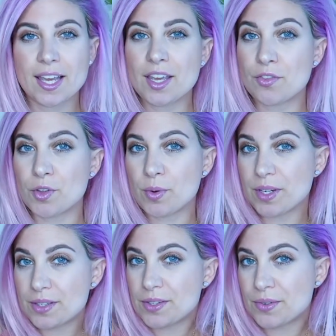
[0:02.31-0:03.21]
If you
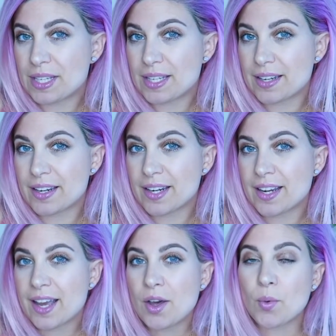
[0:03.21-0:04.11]
are new
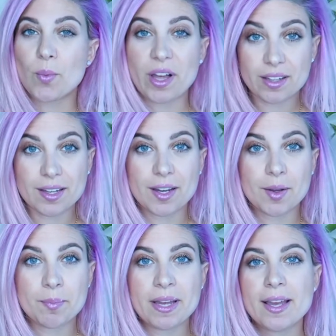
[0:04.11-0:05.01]
here,
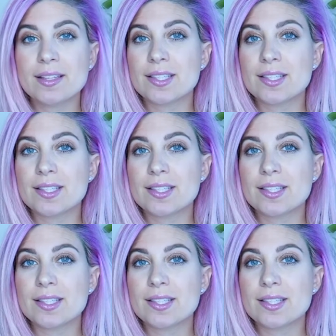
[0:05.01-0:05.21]
welcome.